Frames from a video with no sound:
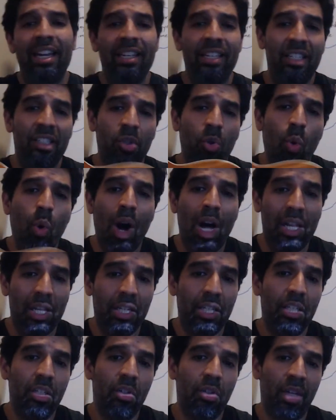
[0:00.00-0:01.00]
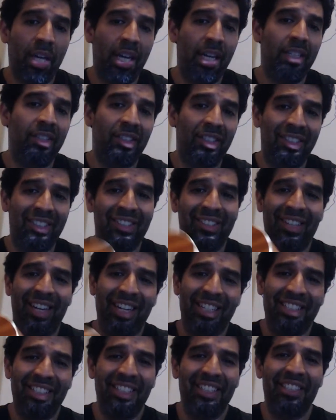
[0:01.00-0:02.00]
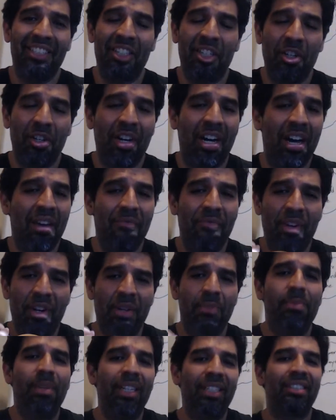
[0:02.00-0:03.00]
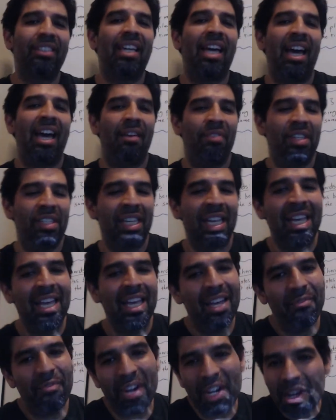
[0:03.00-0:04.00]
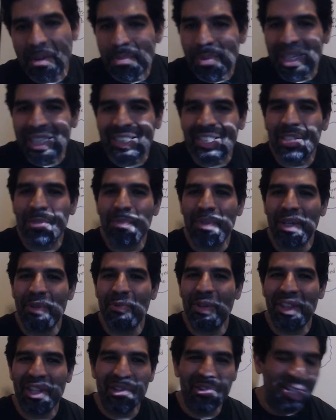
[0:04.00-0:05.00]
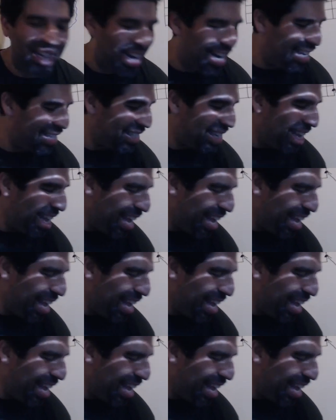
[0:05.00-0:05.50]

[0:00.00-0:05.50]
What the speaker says: is quality, okay, such as I did. I'm very blessed to have this. Very blessed to be with you guys.